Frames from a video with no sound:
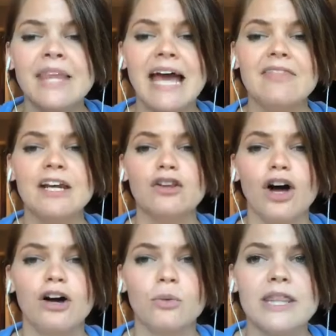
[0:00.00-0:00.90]
And then
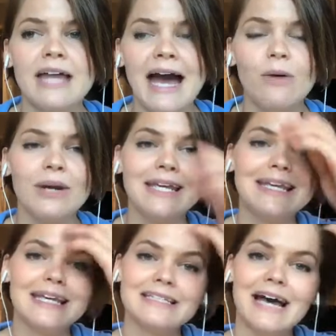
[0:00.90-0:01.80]
along with that, when
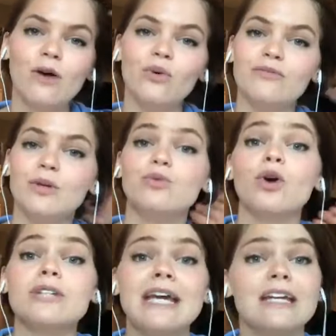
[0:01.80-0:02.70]
he is out, we've been
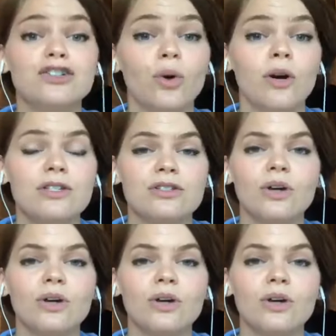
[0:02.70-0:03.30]
rotating toys.